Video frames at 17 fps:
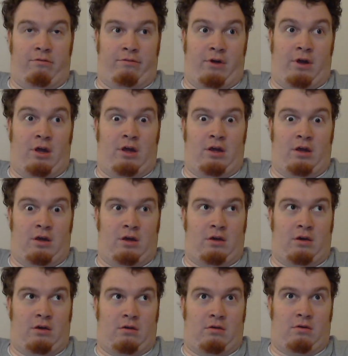think
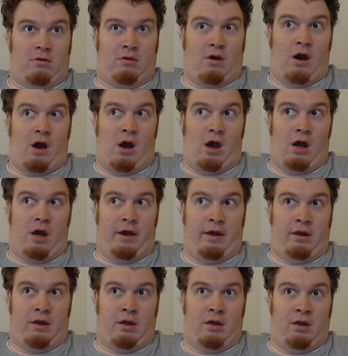
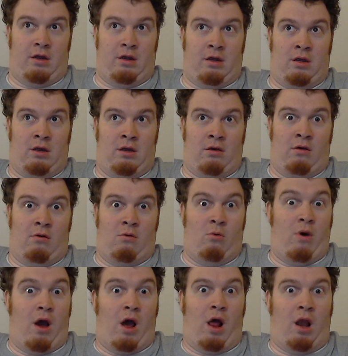I,
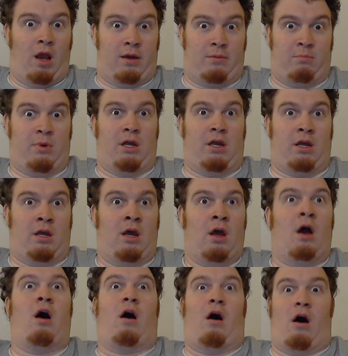well, let me,
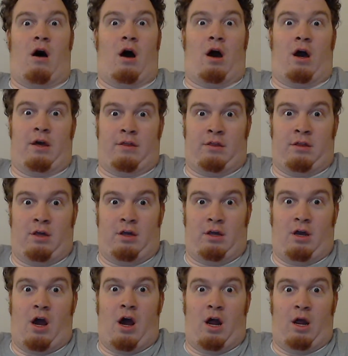I
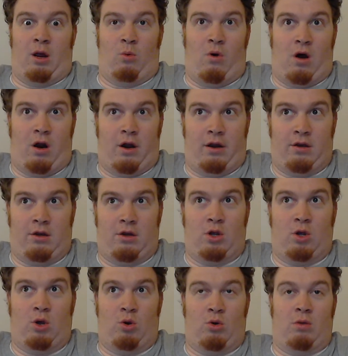think I wanted
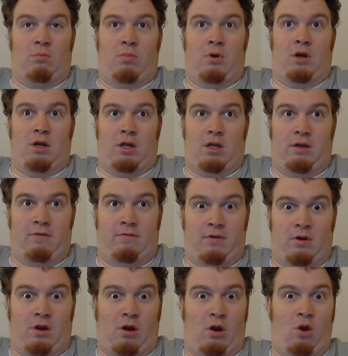you to believe
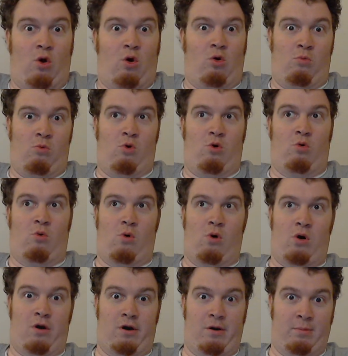in global
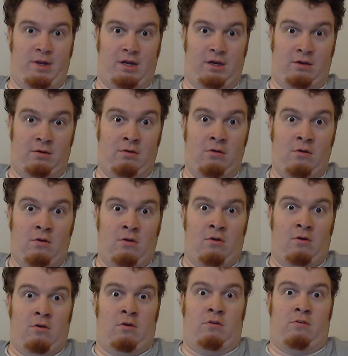warming
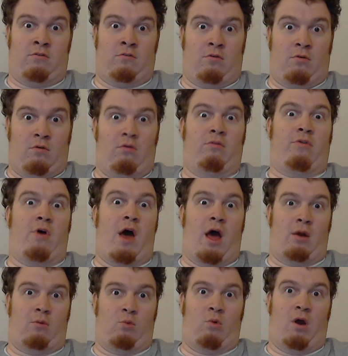so
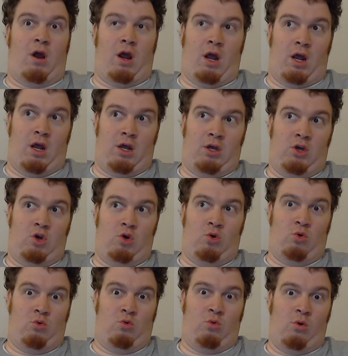that way
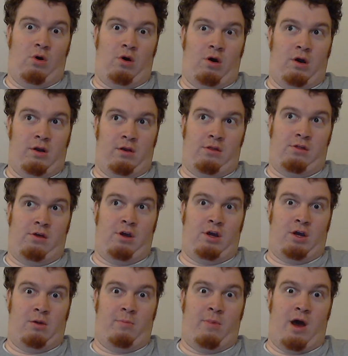you would
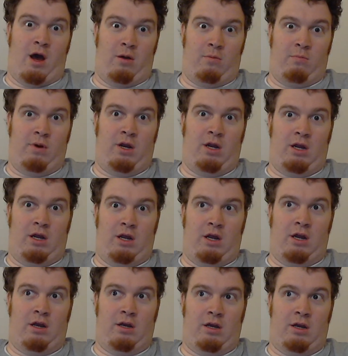think about me
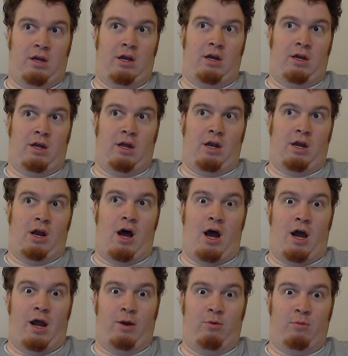and, and, and
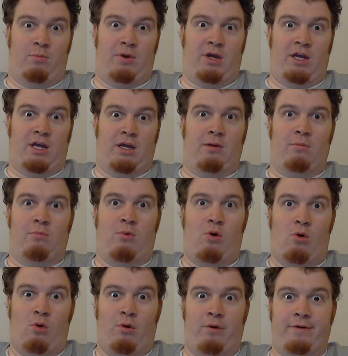I would be
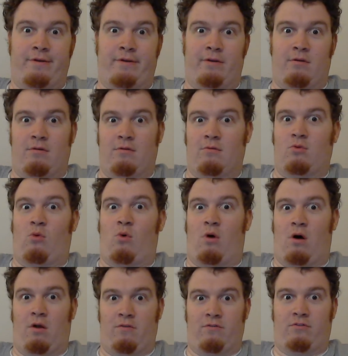important
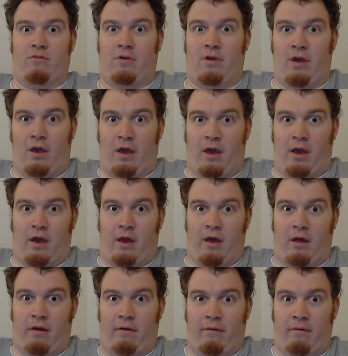once
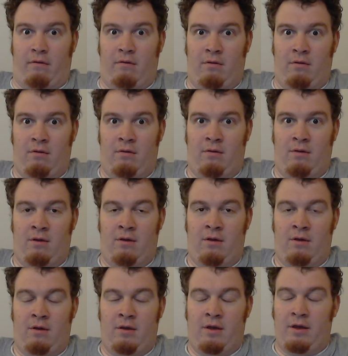again.
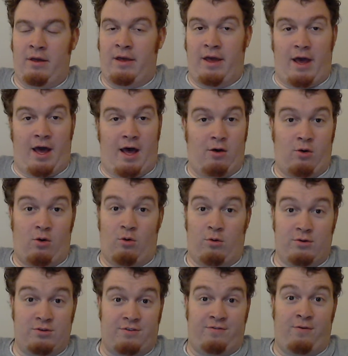Al
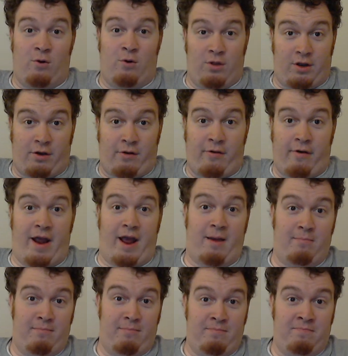Gore's full of
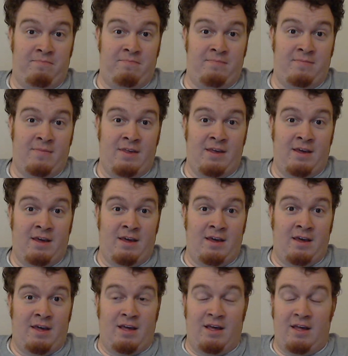crap.
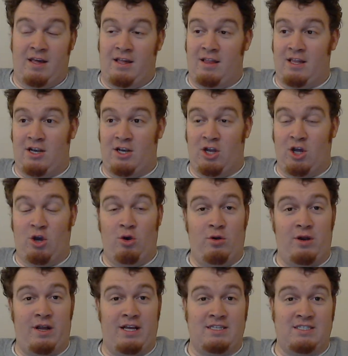The
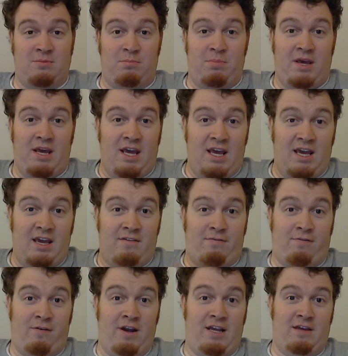dude is a big
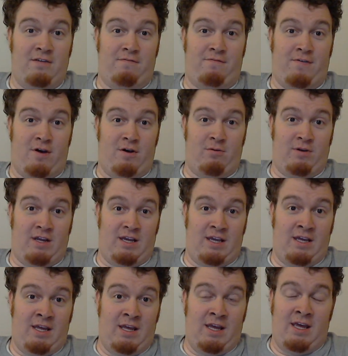freaking
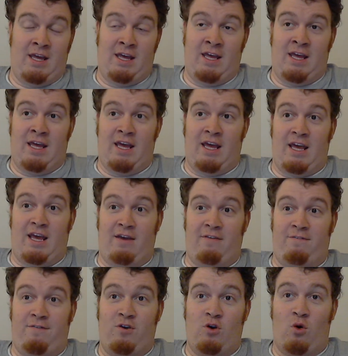phony.
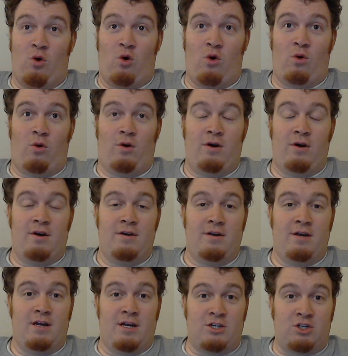If you're
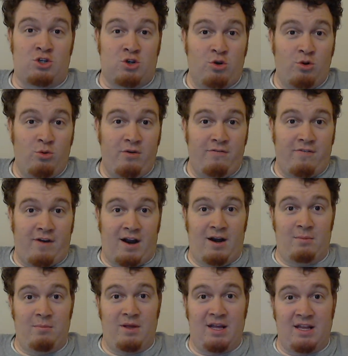a true
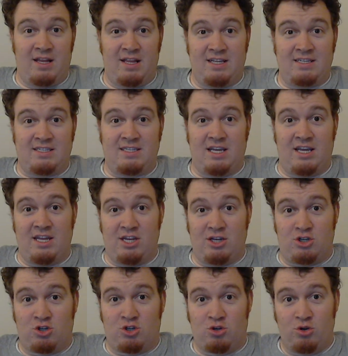environmentalist and
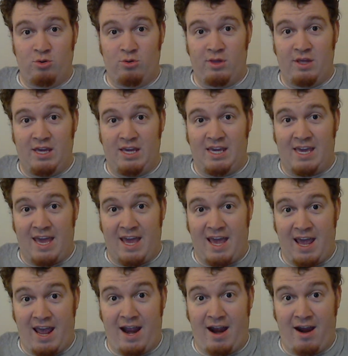you truly
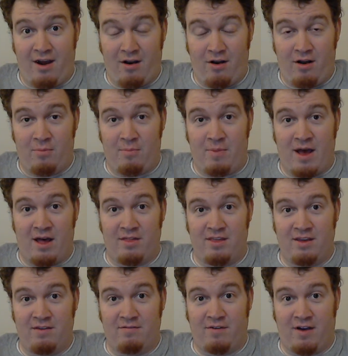care about
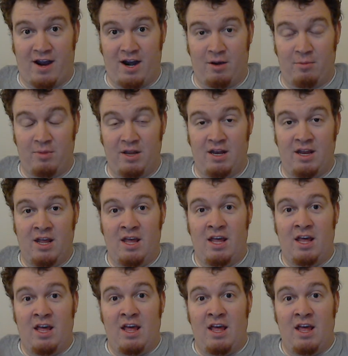the environment,